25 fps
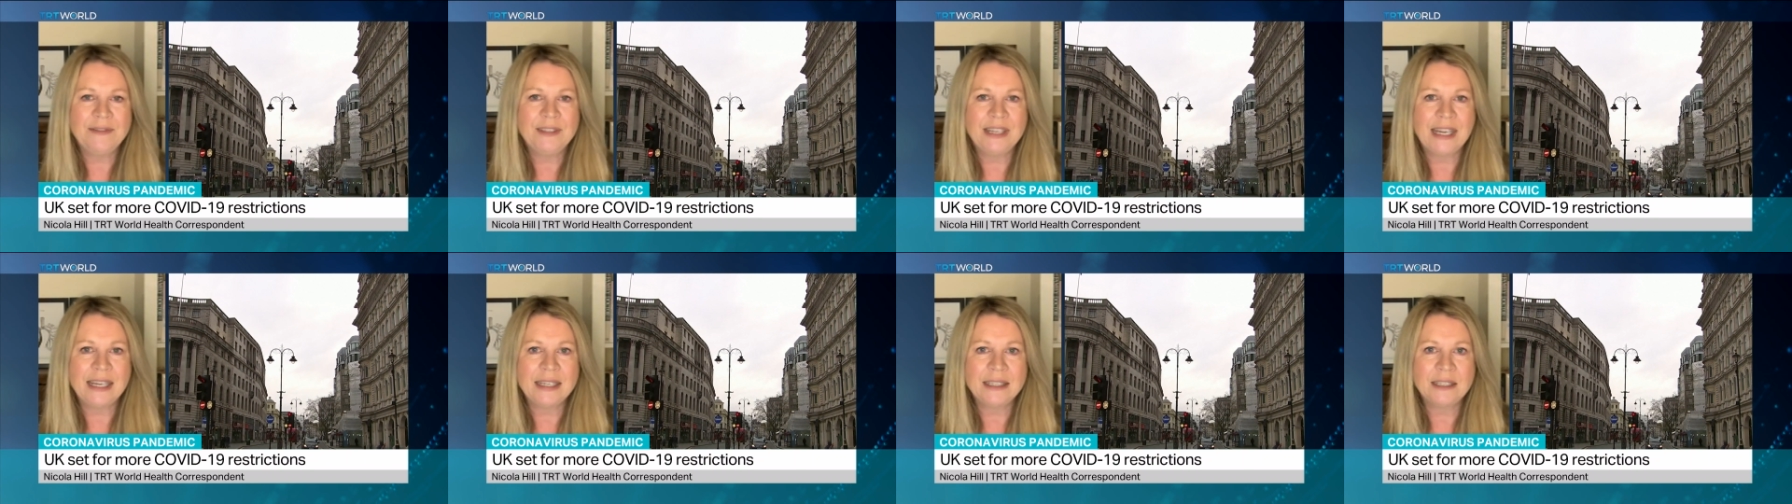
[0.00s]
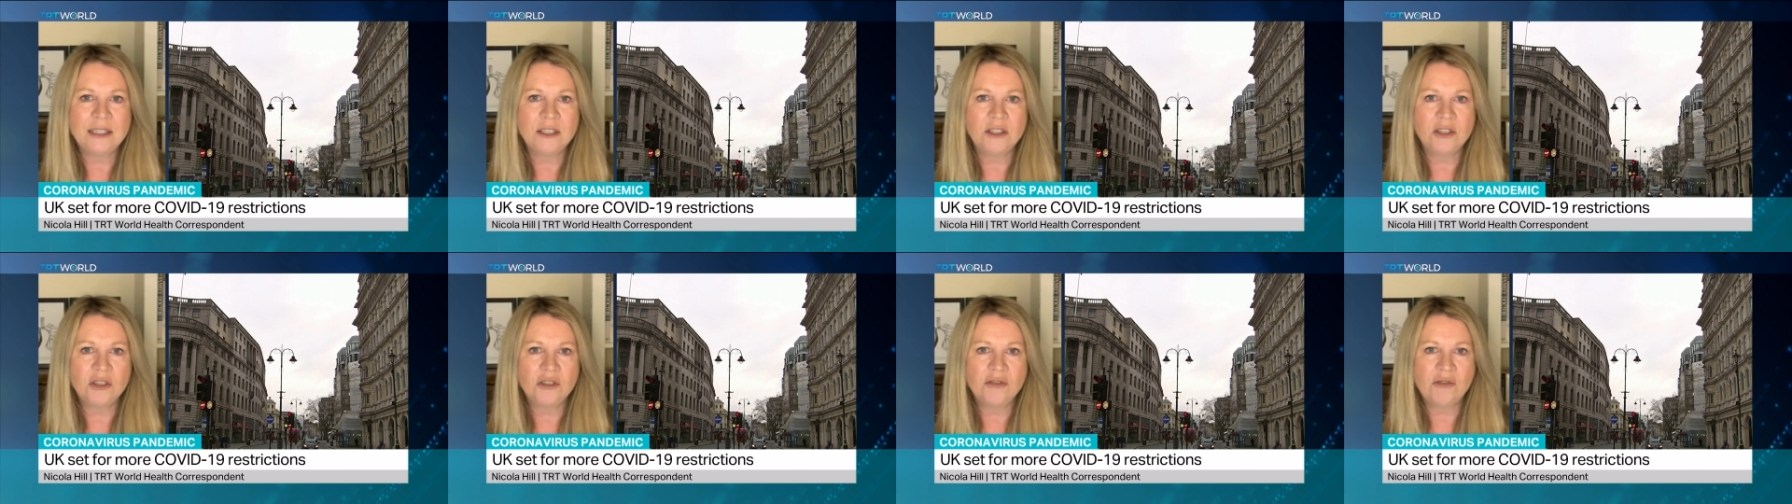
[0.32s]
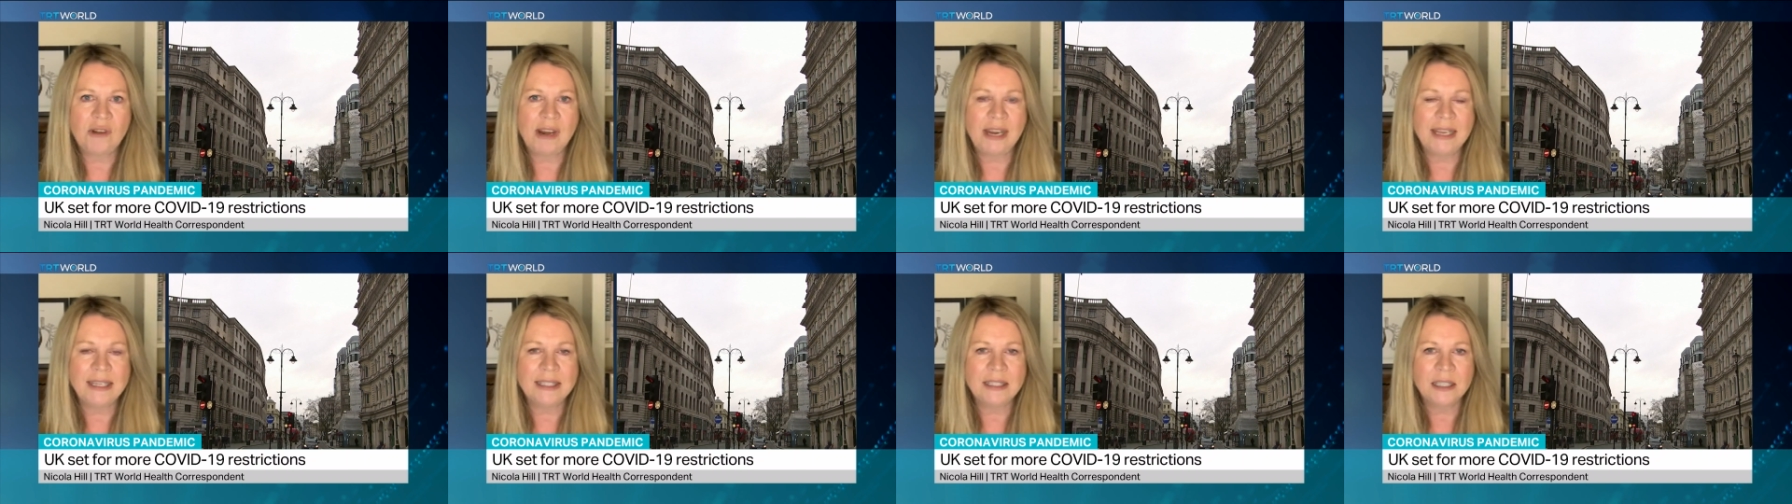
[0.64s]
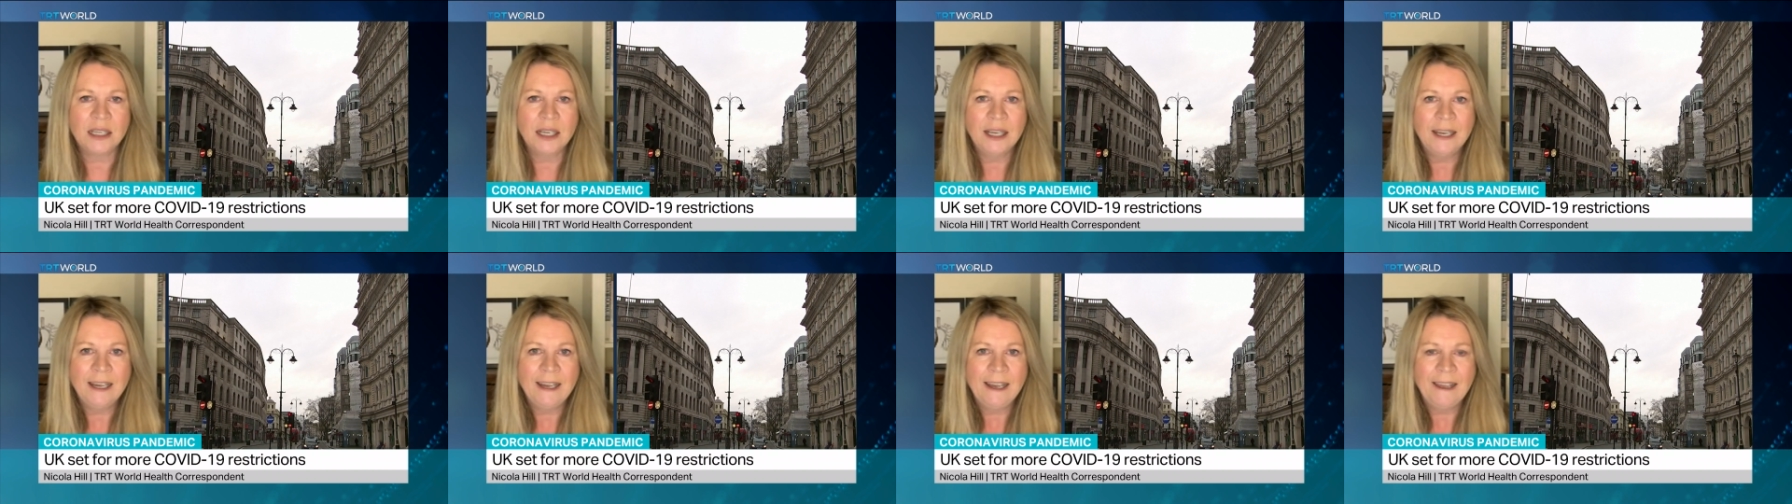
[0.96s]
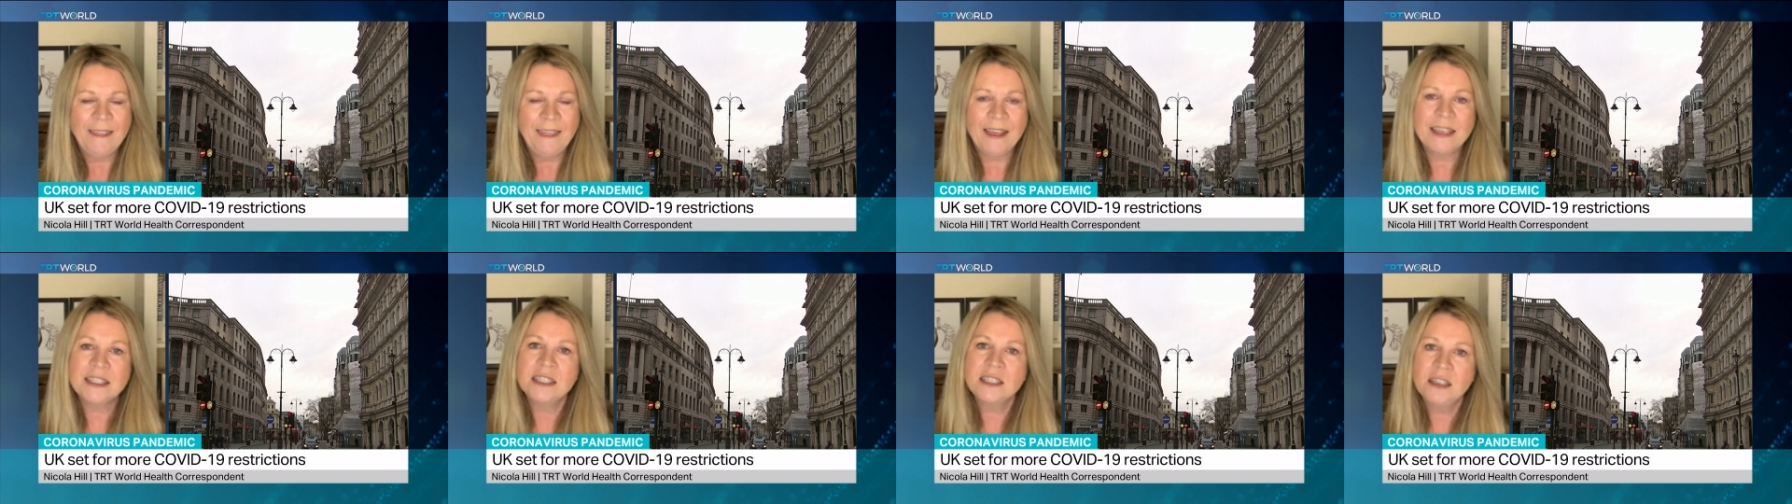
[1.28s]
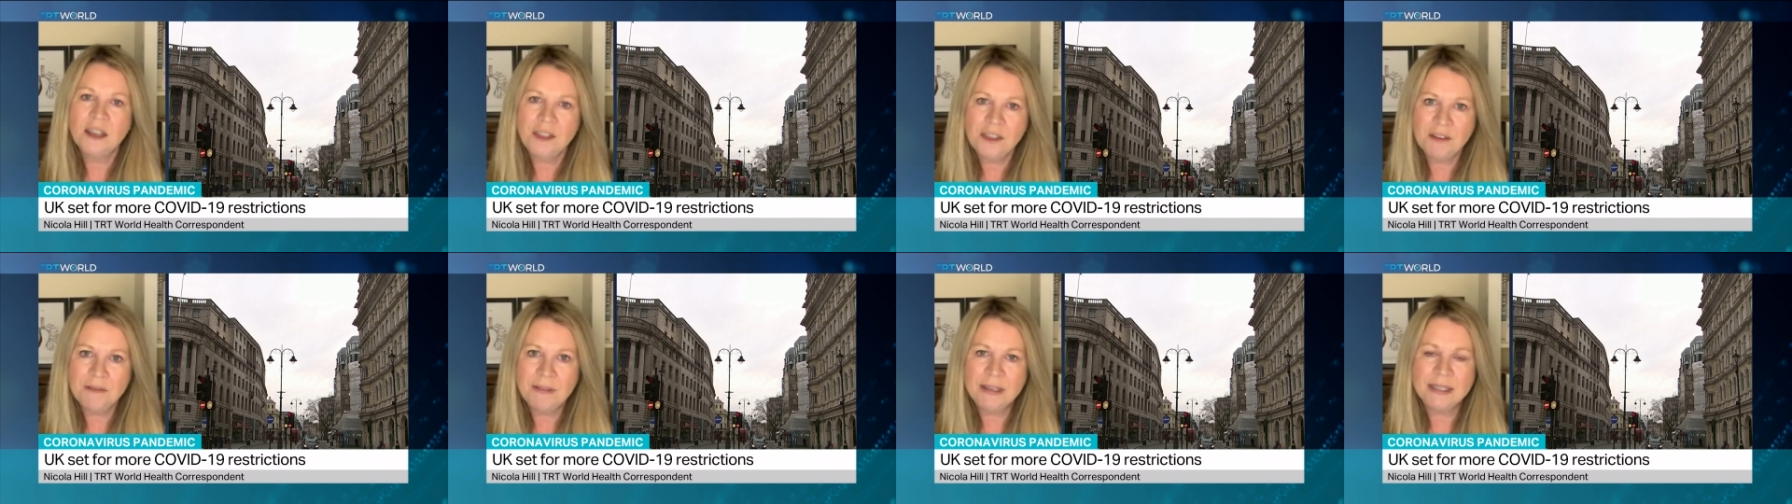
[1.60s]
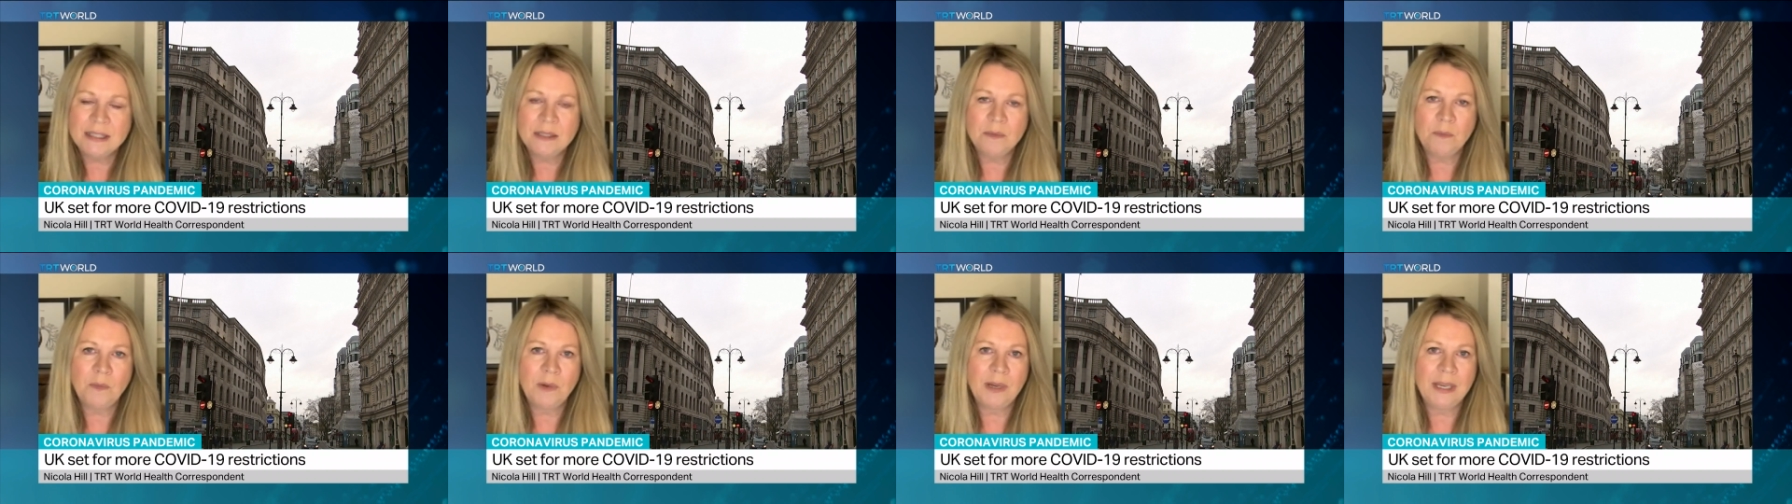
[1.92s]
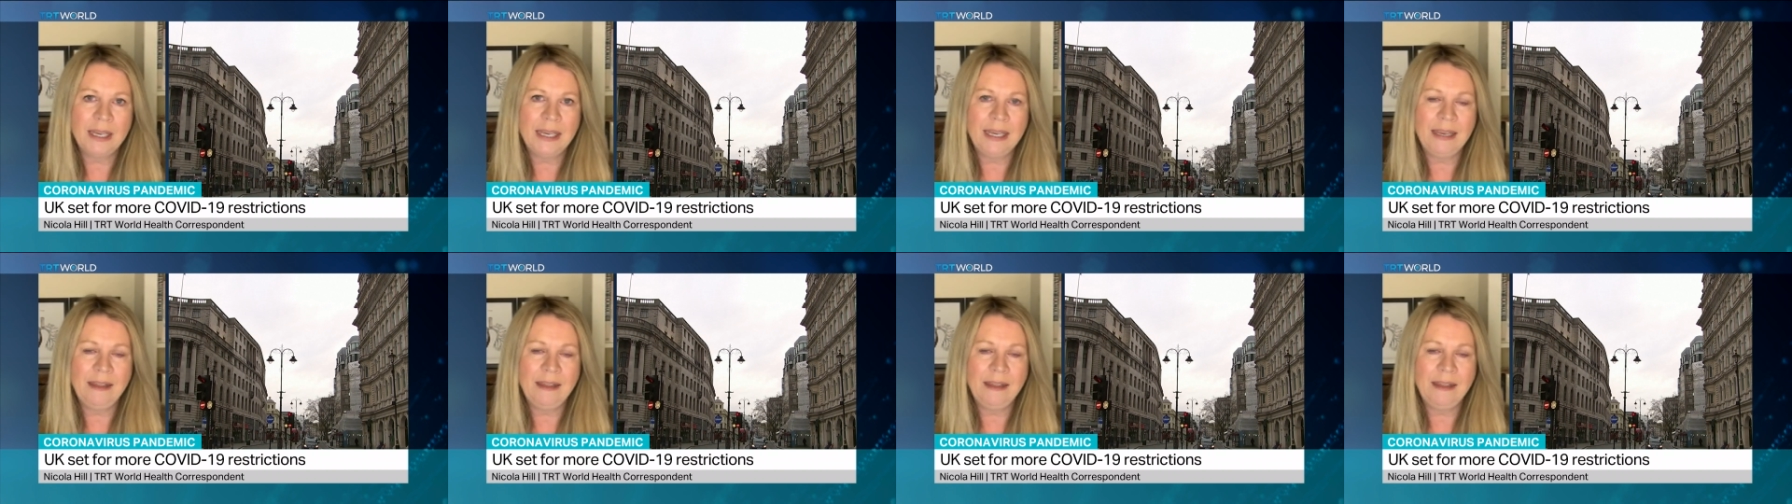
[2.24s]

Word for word: test and trace. That's another reason why he